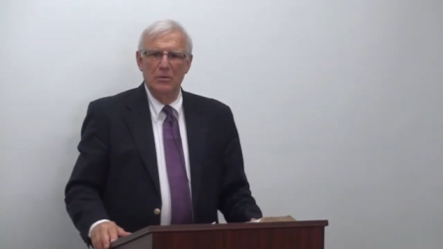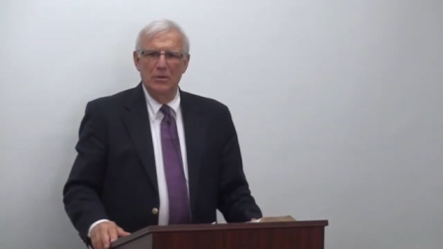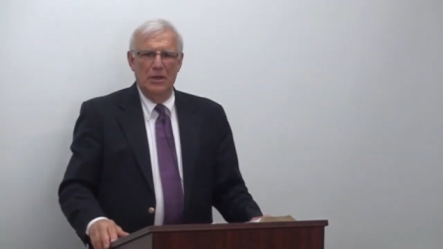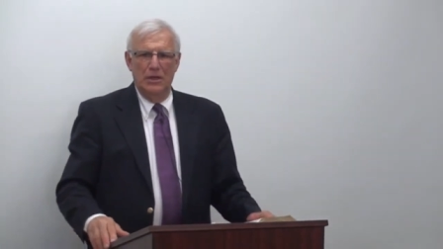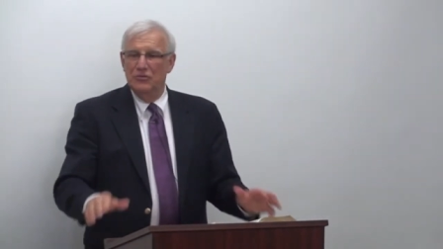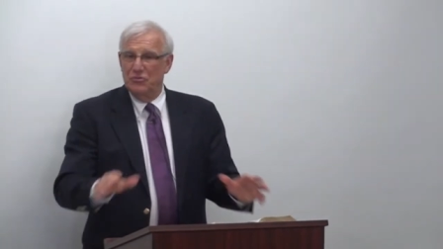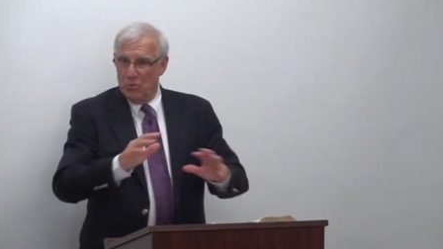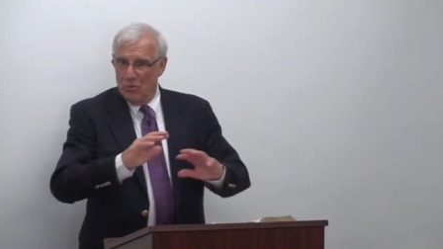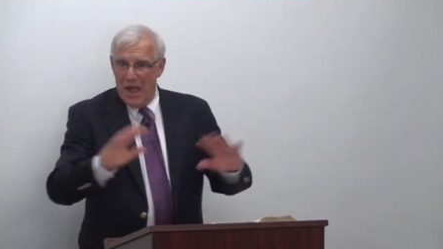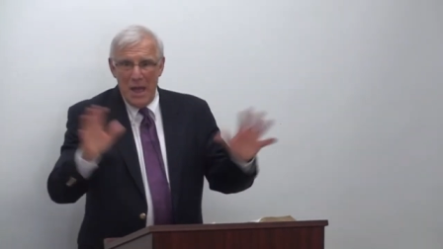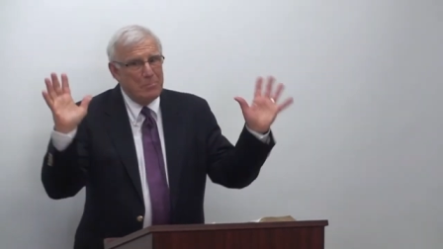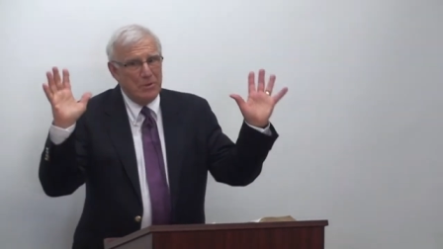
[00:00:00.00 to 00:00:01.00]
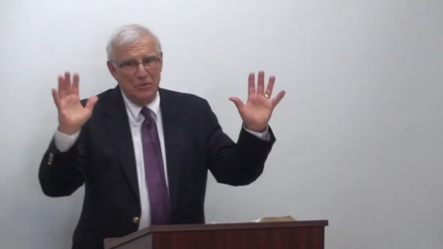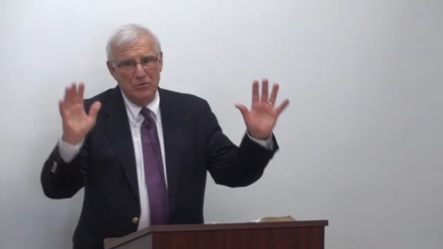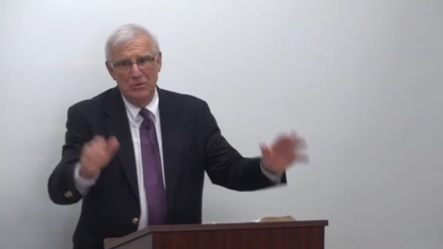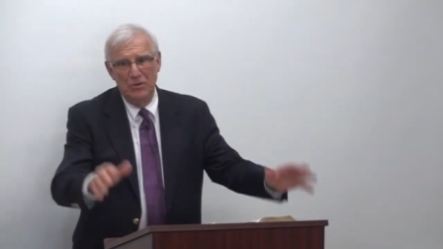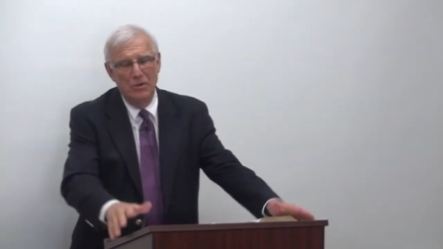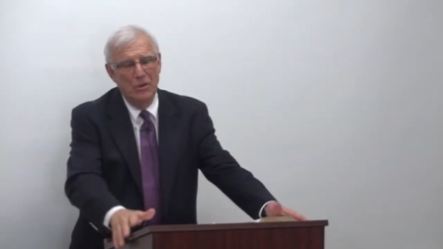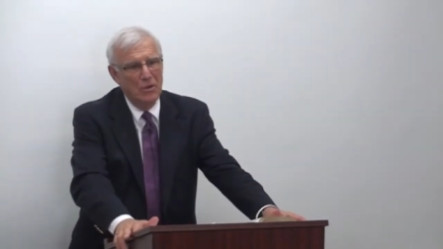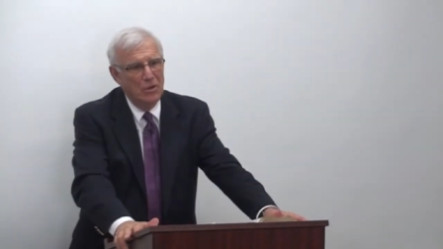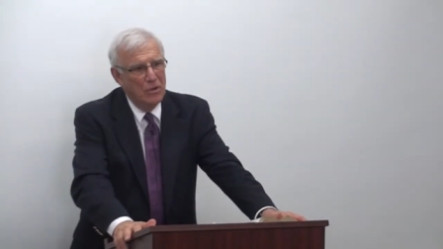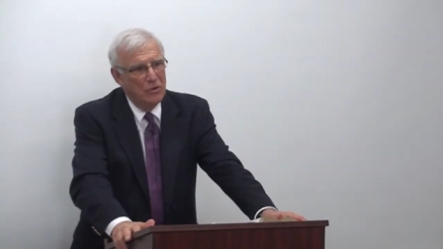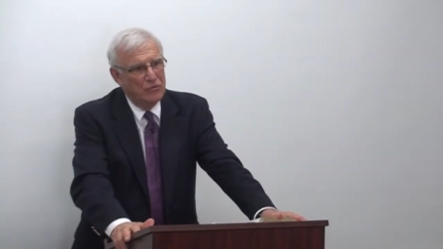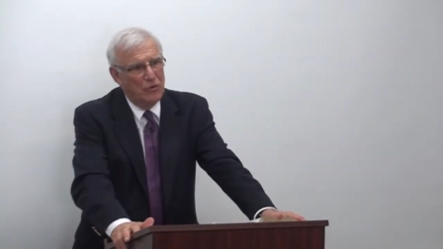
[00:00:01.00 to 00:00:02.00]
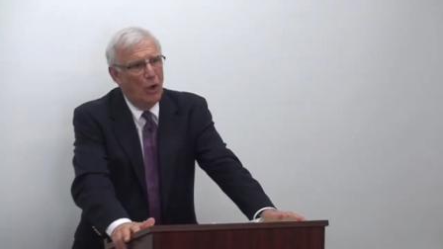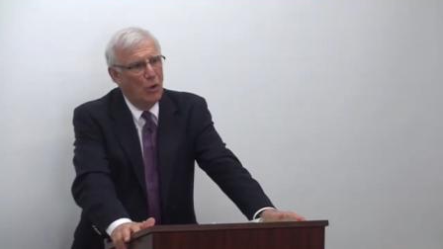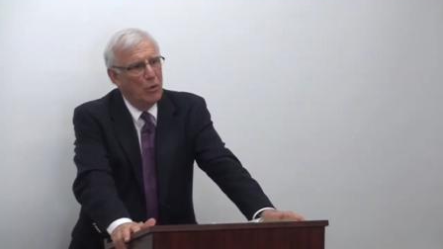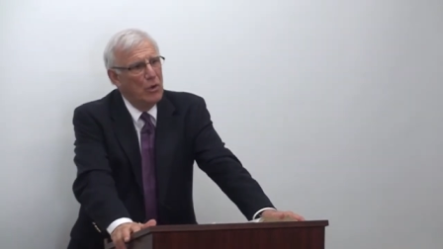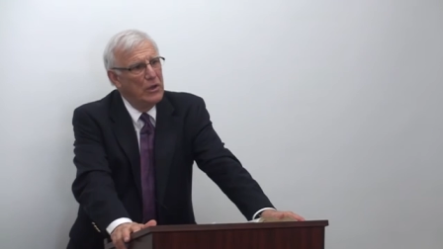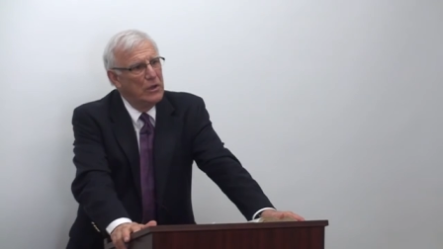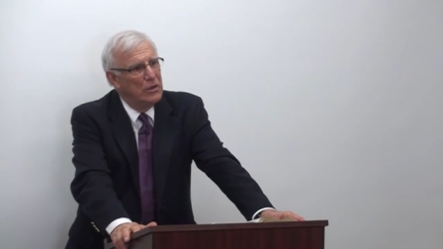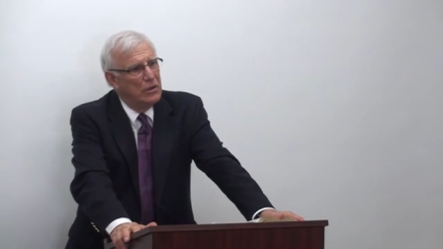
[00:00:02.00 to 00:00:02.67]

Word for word: And it's rampant. So,